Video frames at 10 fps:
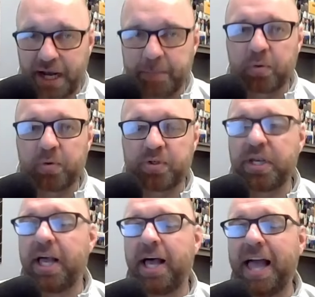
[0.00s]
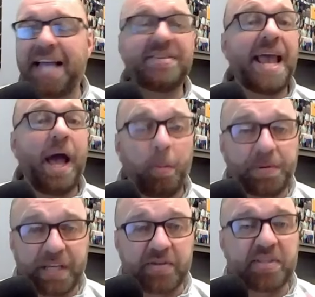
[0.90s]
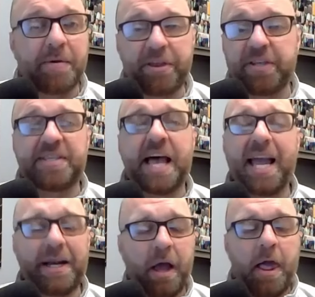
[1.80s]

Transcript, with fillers: Chambers uh, has helped in some of the design,